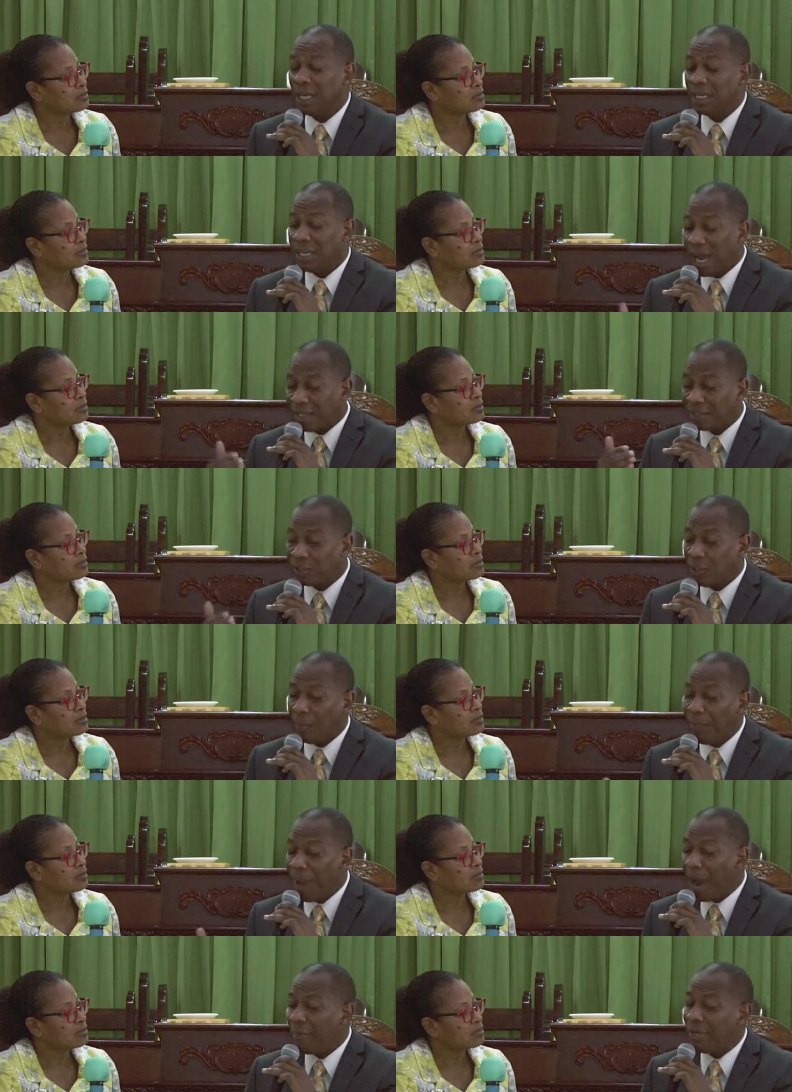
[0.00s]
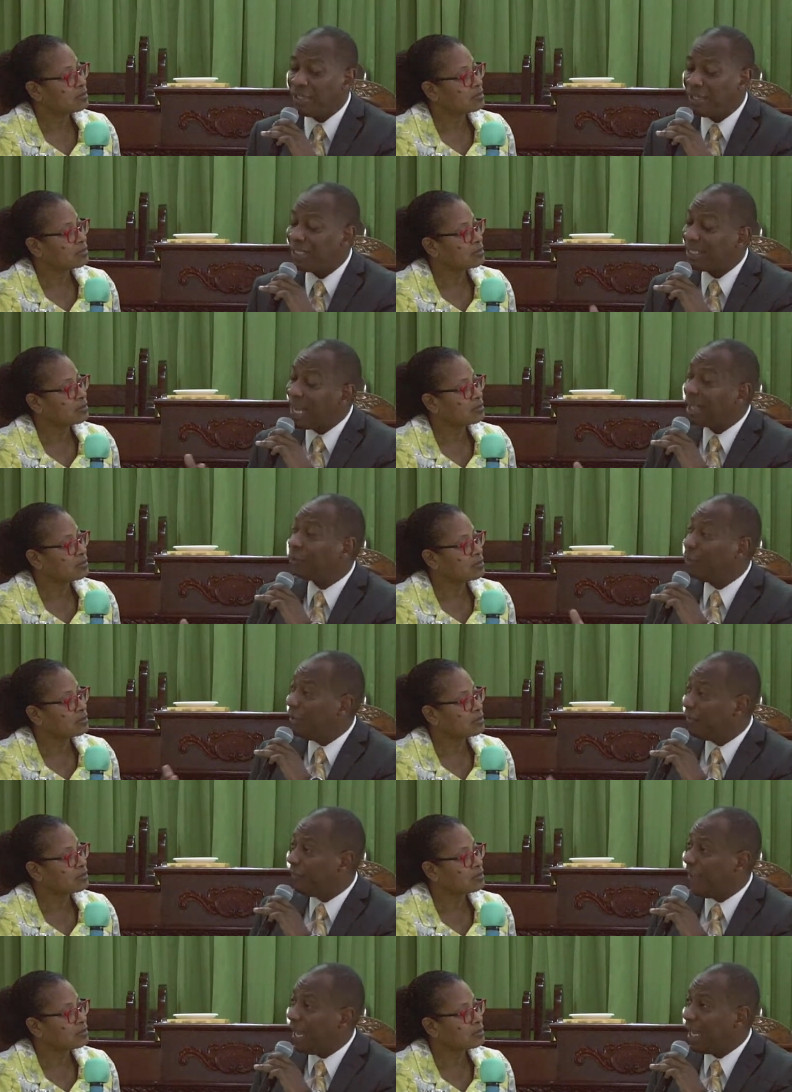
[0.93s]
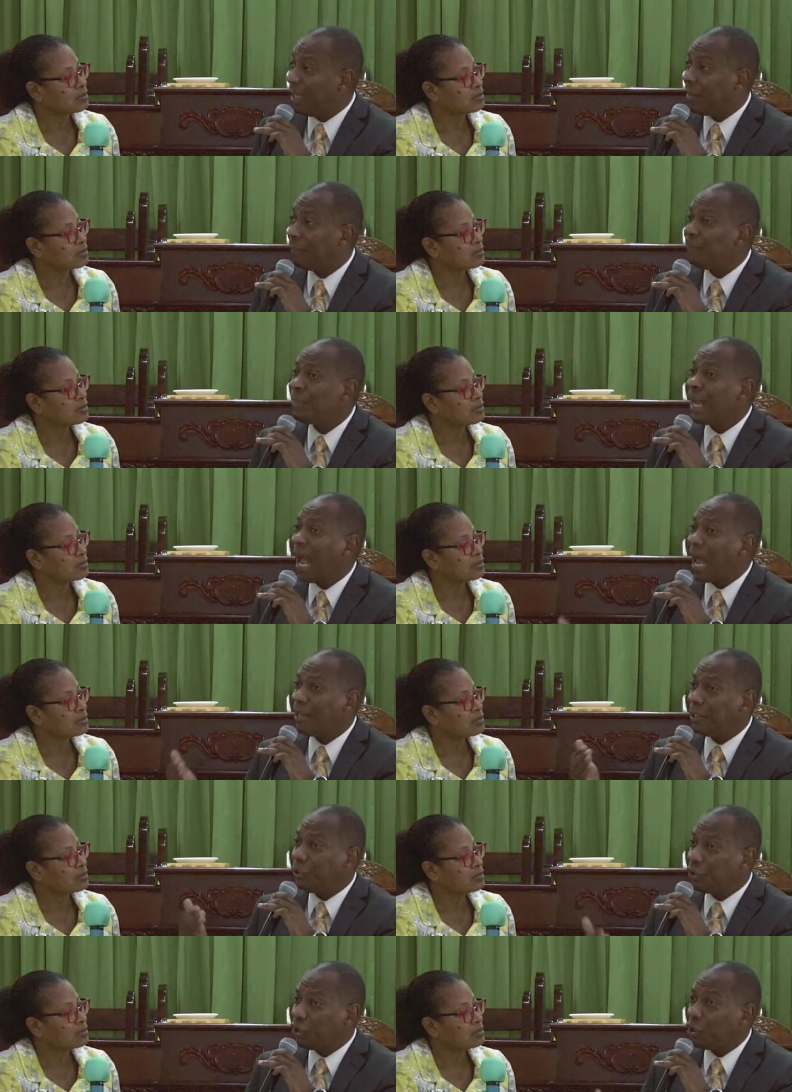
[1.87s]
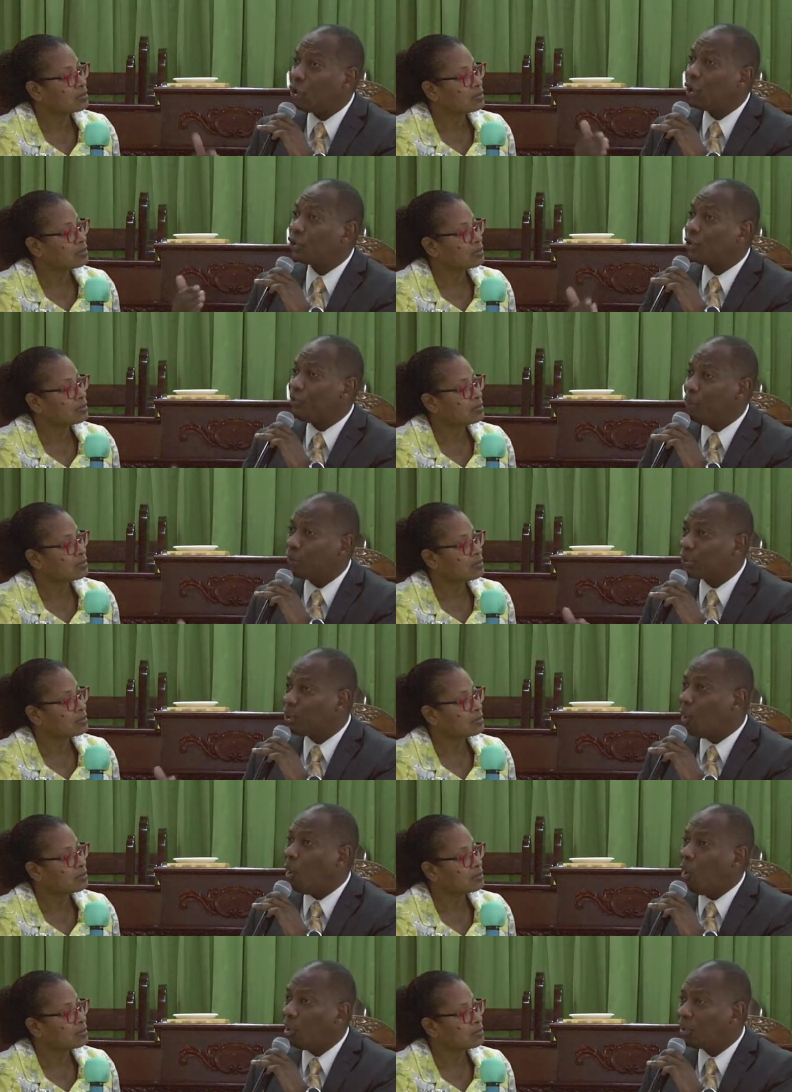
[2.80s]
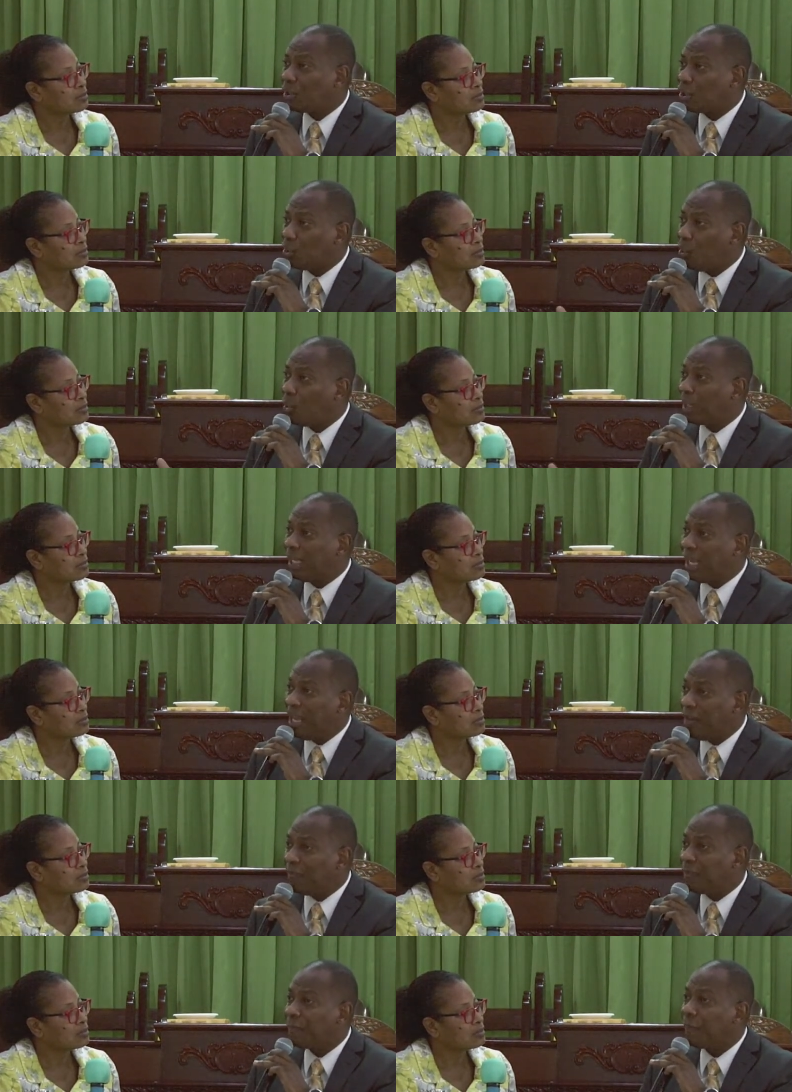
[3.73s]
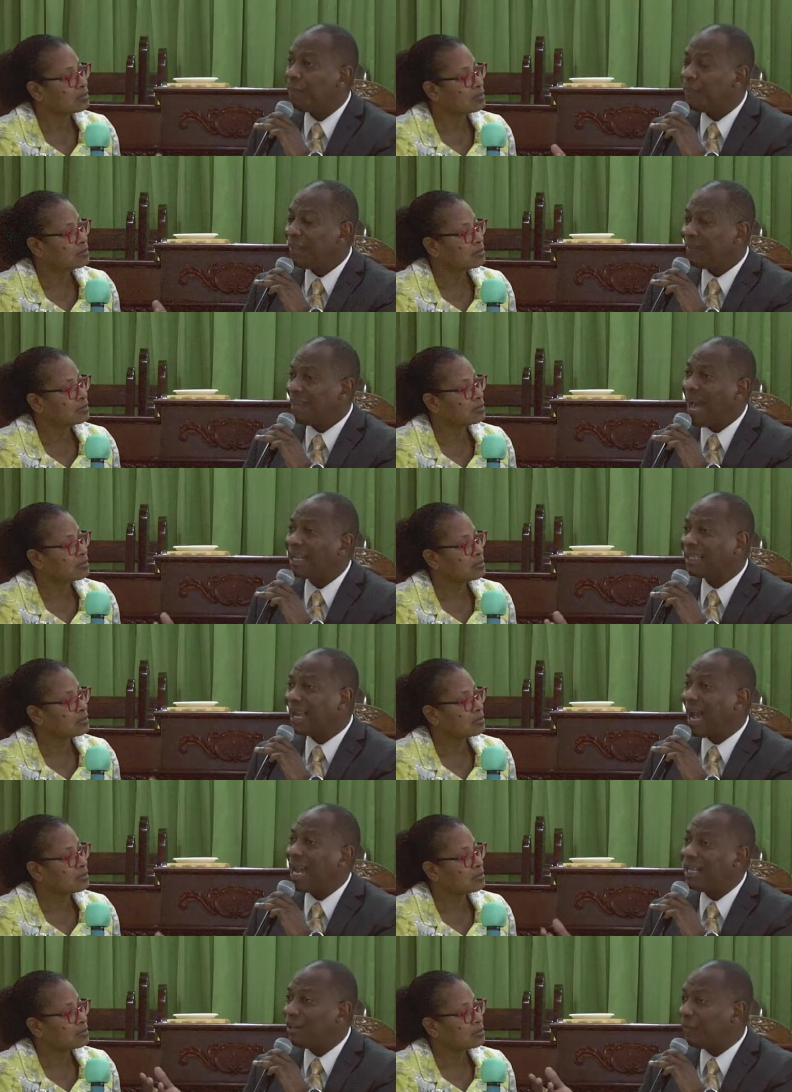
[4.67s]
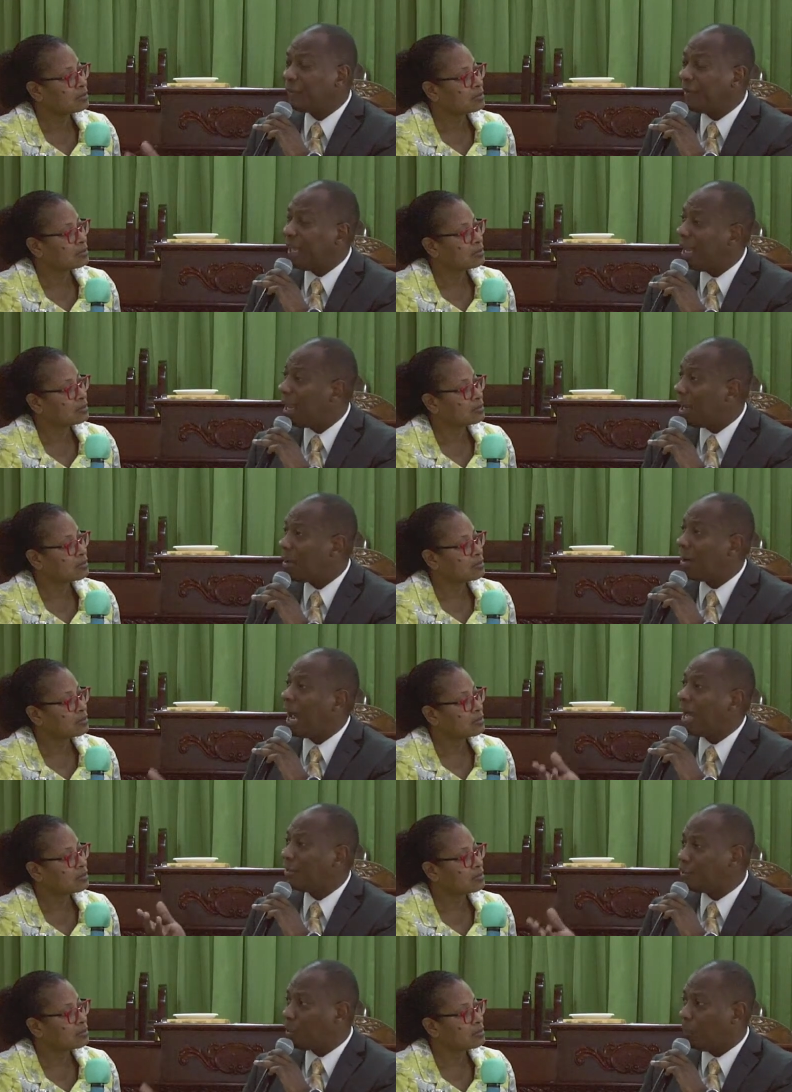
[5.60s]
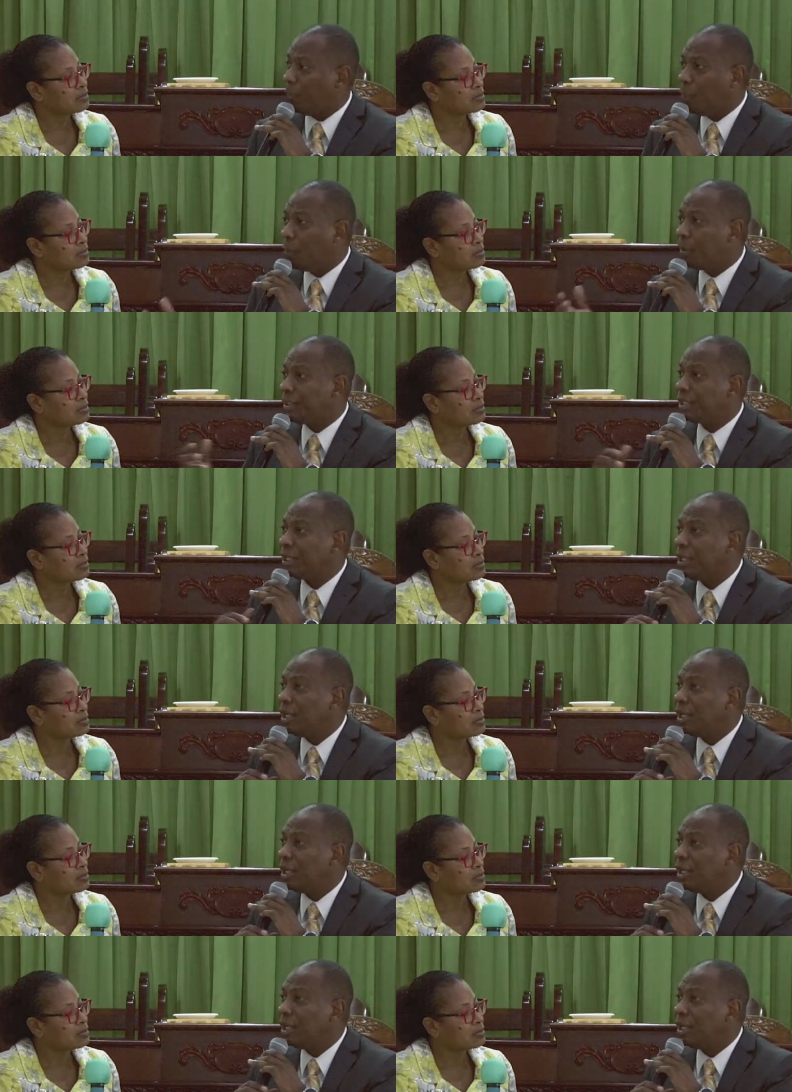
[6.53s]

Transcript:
Speaker 1: There are some marriages that will fail. And the church must also give that kind of care and support